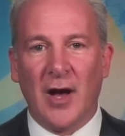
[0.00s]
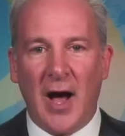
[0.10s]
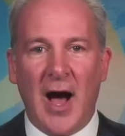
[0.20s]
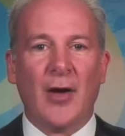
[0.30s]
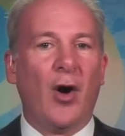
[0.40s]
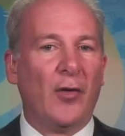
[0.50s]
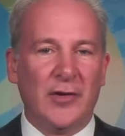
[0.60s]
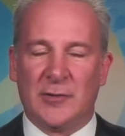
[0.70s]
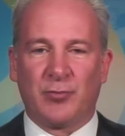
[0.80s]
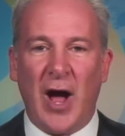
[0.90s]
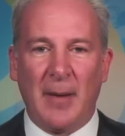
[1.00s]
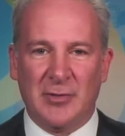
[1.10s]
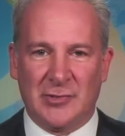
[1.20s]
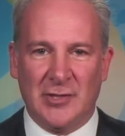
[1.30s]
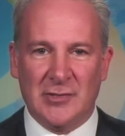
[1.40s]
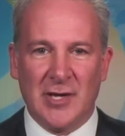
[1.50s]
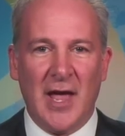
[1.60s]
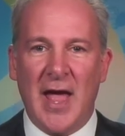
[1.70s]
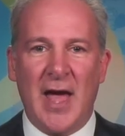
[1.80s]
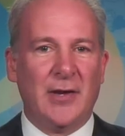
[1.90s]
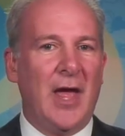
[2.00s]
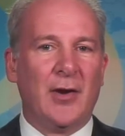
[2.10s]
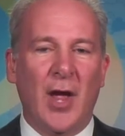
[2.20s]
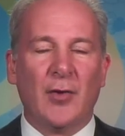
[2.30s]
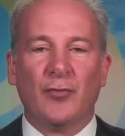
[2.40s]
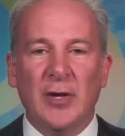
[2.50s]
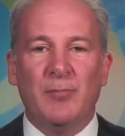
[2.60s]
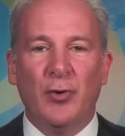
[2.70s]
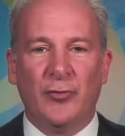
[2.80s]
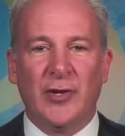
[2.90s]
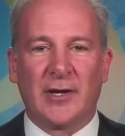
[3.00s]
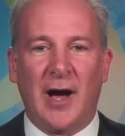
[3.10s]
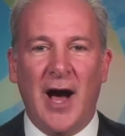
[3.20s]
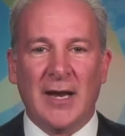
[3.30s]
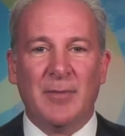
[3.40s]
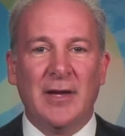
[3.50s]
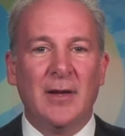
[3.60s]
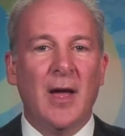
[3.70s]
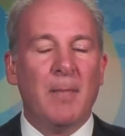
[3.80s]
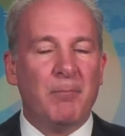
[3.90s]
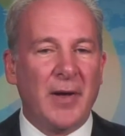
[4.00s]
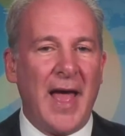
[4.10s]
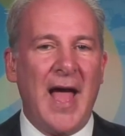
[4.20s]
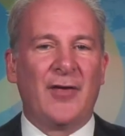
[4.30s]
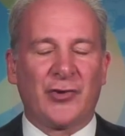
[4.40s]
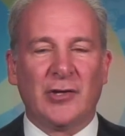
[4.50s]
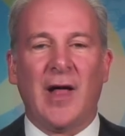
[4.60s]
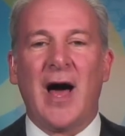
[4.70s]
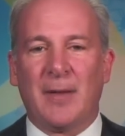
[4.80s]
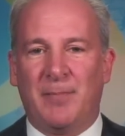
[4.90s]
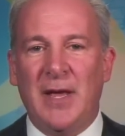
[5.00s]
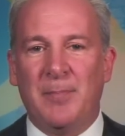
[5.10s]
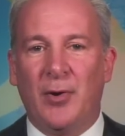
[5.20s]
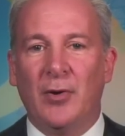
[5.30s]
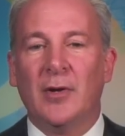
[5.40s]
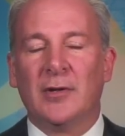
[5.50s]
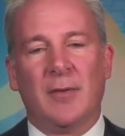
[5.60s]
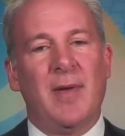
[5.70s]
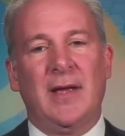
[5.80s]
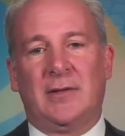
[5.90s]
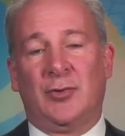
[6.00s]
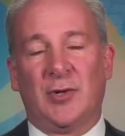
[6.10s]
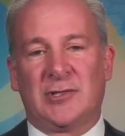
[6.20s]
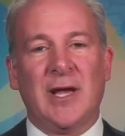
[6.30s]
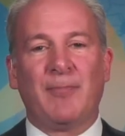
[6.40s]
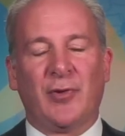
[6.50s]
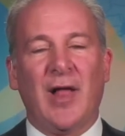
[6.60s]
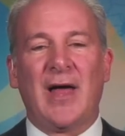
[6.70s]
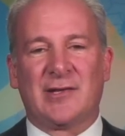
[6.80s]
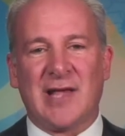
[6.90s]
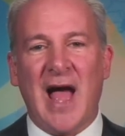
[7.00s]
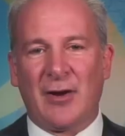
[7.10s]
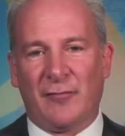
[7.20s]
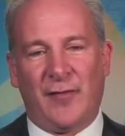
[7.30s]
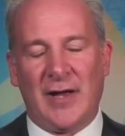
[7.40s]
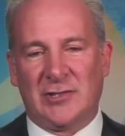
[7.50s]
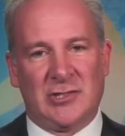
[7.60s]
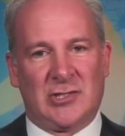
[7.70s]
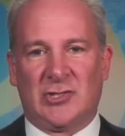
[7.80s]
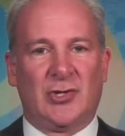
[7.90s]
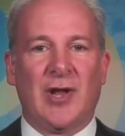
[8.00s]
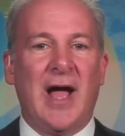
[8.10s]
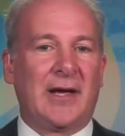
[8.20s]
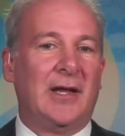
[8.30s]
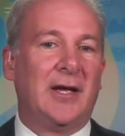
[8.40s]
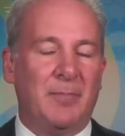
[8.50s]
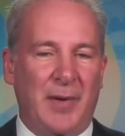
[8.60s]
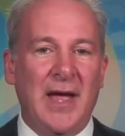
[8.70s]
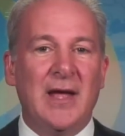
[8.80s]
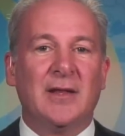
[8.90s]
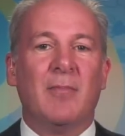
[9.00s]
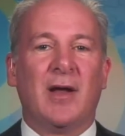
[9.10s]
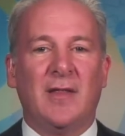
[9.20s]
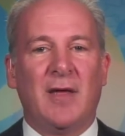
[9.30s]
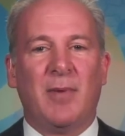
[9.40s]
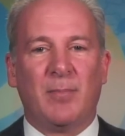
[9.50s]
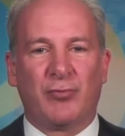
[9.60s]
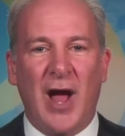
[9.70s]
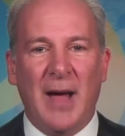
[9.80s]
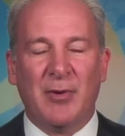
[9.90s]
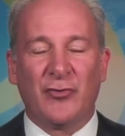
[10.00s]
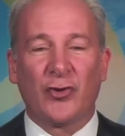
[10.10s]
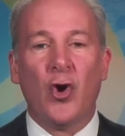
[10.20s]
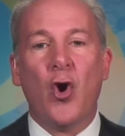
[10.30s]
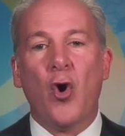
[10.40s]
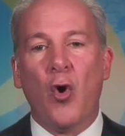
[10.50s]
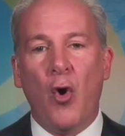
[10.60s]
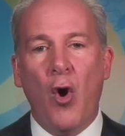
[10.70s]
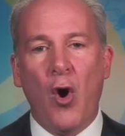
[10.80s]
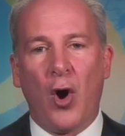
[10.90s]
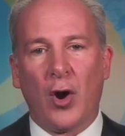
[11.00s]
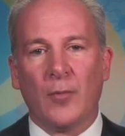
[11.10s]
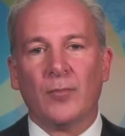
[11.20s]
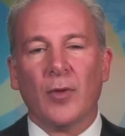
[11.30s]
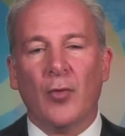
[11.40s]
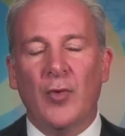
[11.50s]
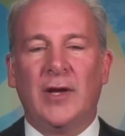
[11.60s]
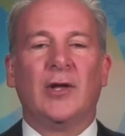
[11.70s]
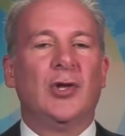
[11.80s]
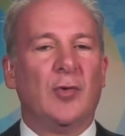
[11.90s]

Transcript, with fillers: on all these promises and, and, and reboot the economy but ask a lot of people to make to accept a lot of sacrifices because they're not going to get paid the money they've been promised or we can do